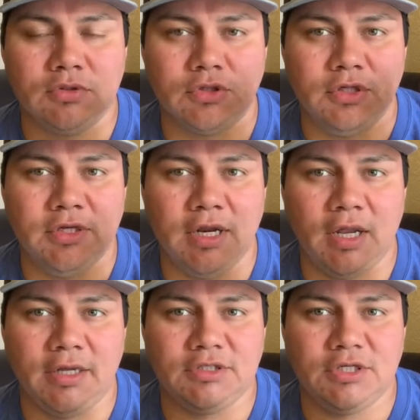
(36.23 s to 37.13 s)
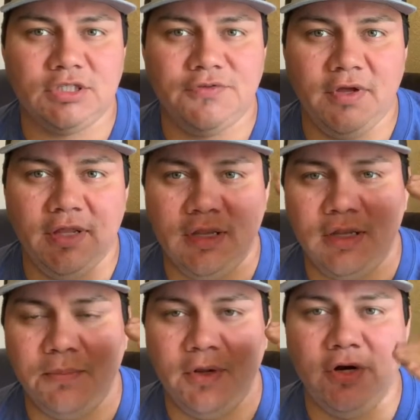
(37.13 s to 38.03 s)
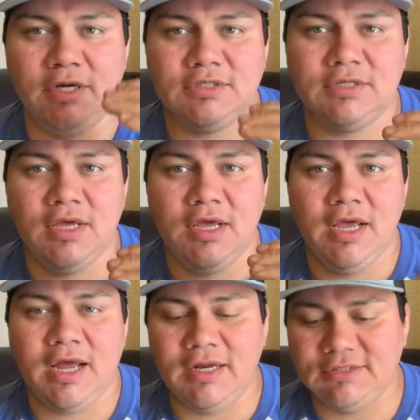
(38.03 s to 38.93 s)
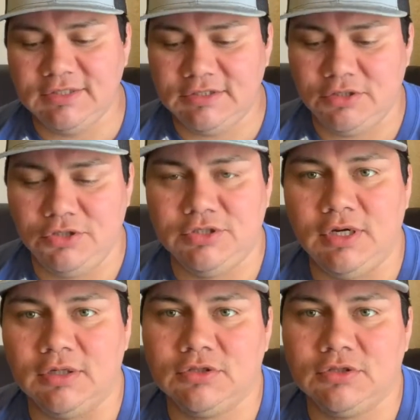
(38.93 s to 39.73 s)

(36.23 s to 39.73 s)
So you get a like touch of it, and then the bitterness kind of sticks on your tongue.